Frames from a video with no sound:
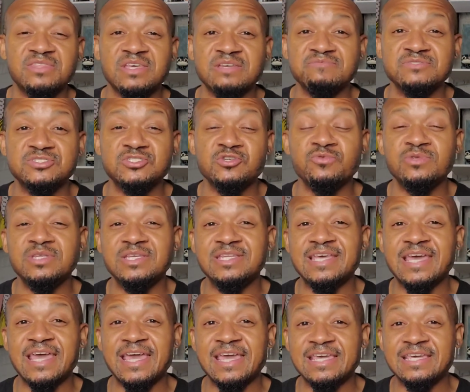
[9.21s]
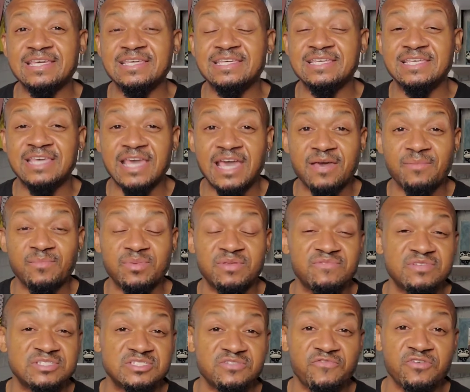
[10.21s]
Thanks for tuning in again. But
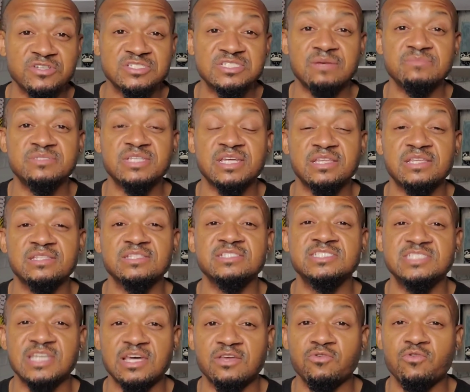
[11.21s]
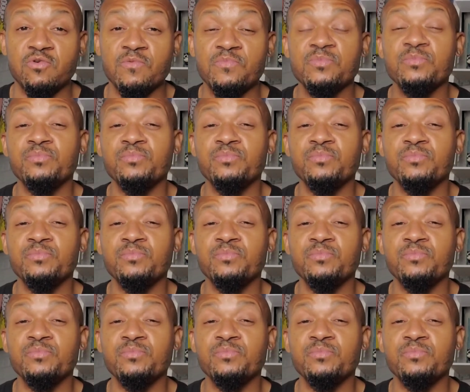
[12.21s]
if this is your first time checking out the channel,